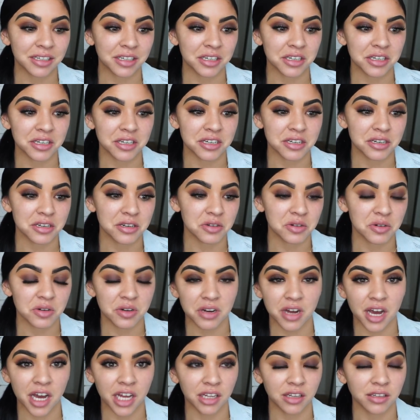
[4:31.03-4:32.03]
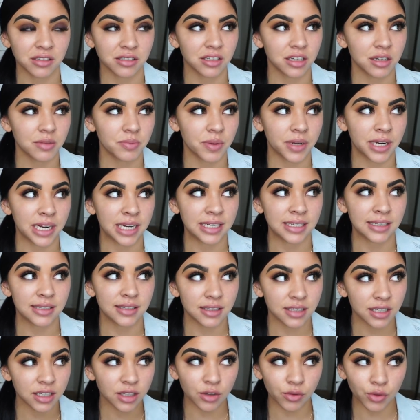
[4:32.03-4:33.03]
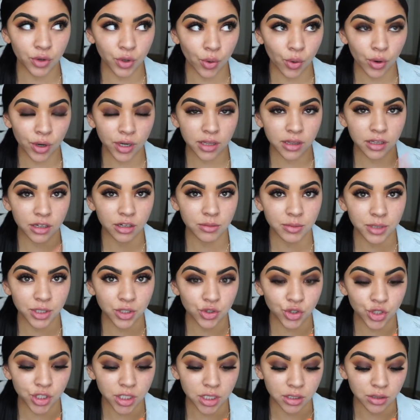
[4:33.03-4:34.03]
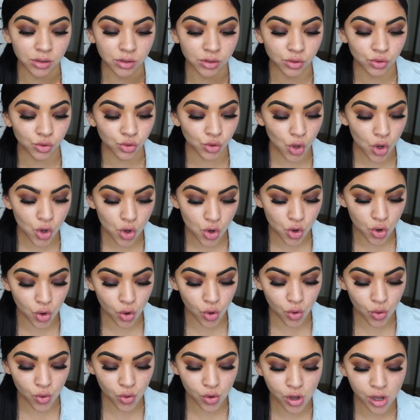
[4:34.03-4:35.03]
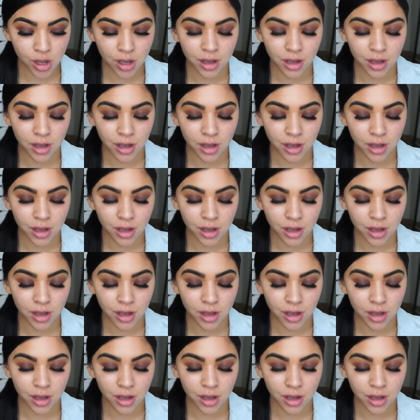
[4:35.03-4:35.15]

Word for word: and I looked up and I didn't see the recording thing on my screen, so